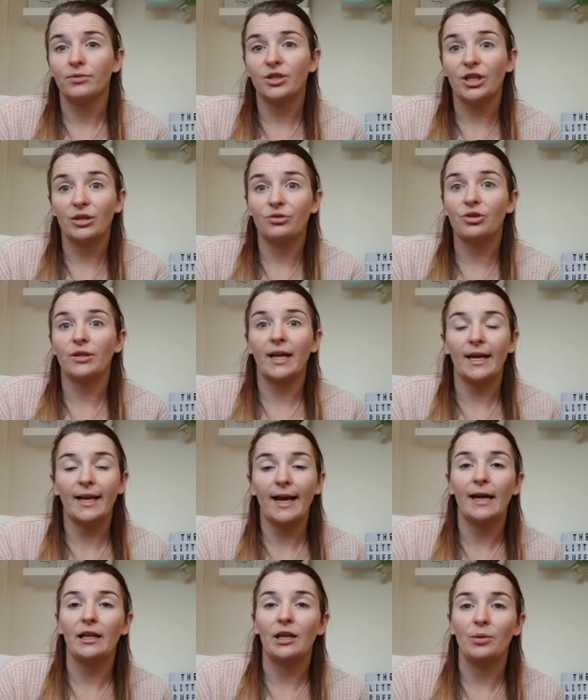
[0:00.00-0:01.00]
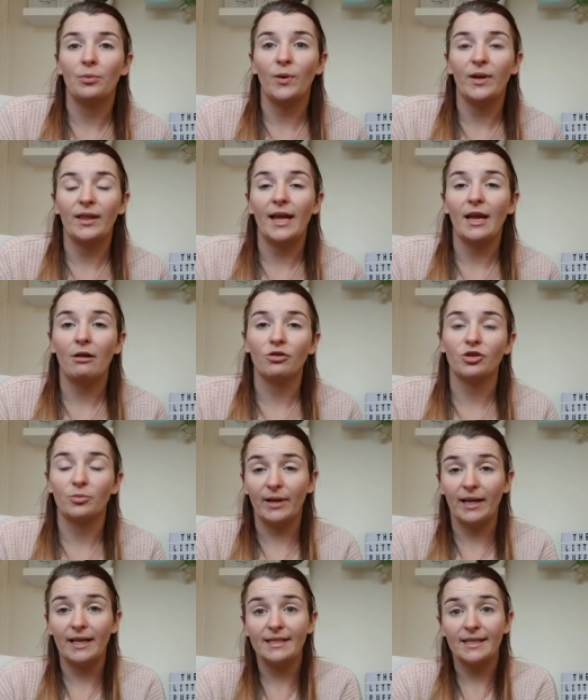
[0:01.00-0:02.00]
children like Callum with
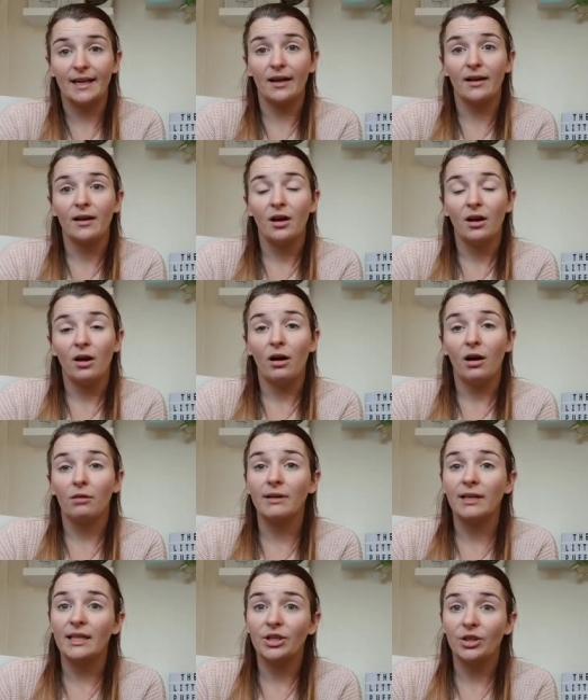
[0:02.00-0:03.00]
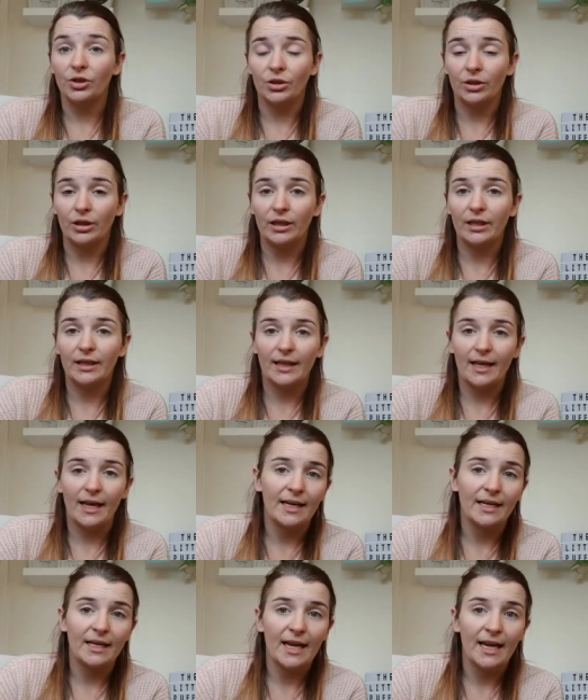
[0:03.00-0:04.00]
achondroplasia are really young,
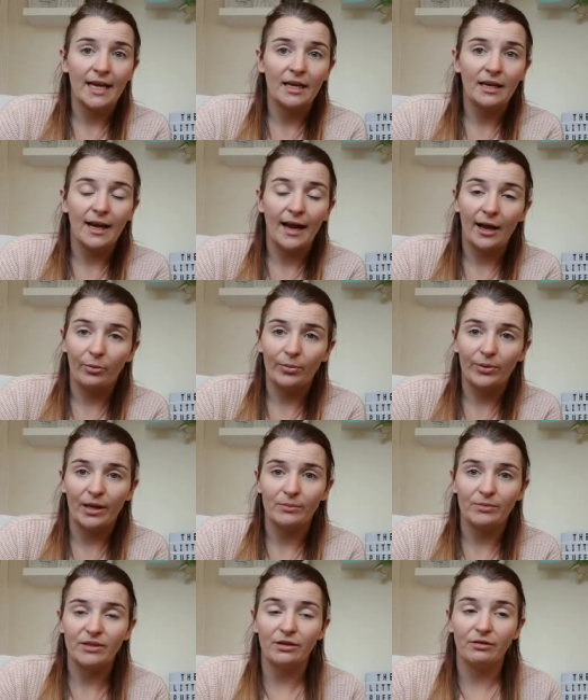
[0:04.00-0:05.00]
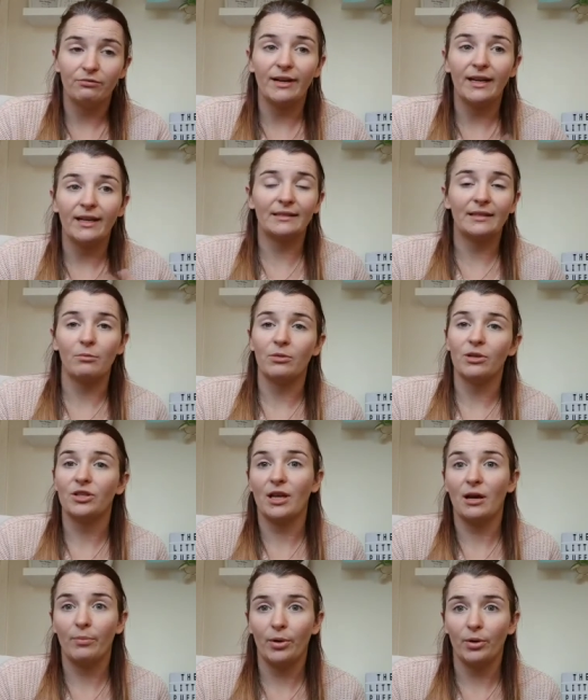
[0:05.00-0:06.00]
then it can help them to re-establish
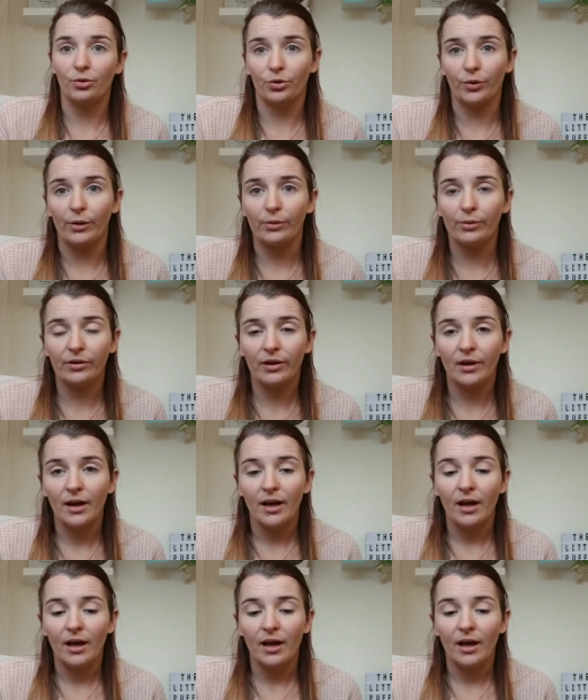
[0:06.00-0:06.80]
that bone growth,